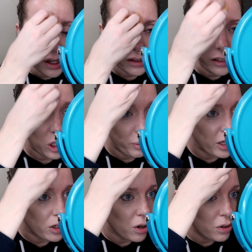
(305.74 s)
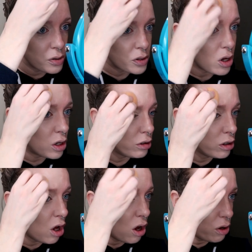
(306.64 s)
A little bit goes a
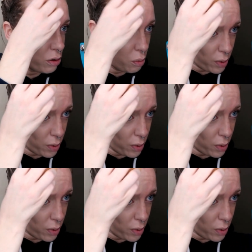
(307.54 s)
long